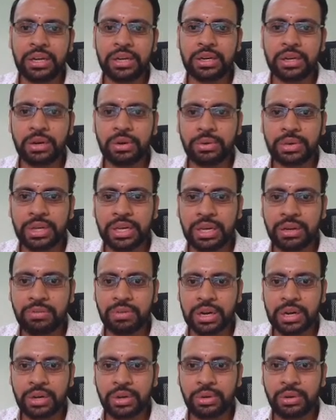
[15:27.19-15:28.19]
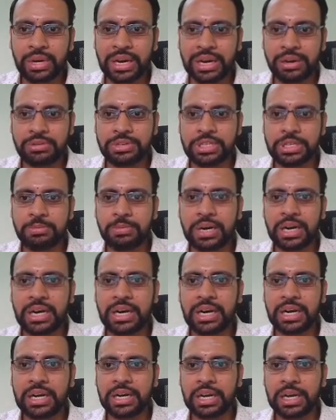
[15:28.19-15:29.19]
now here what do you have, g bar
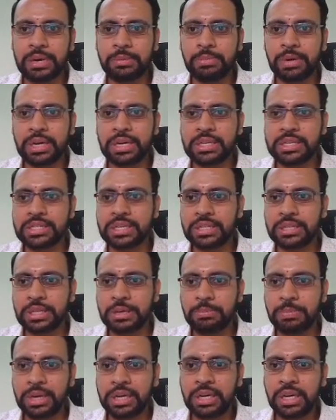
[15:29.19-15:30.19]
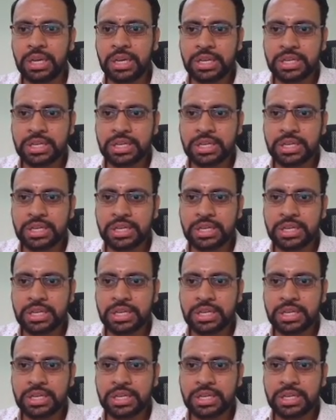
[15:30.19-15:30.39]
dot r bar is nothing but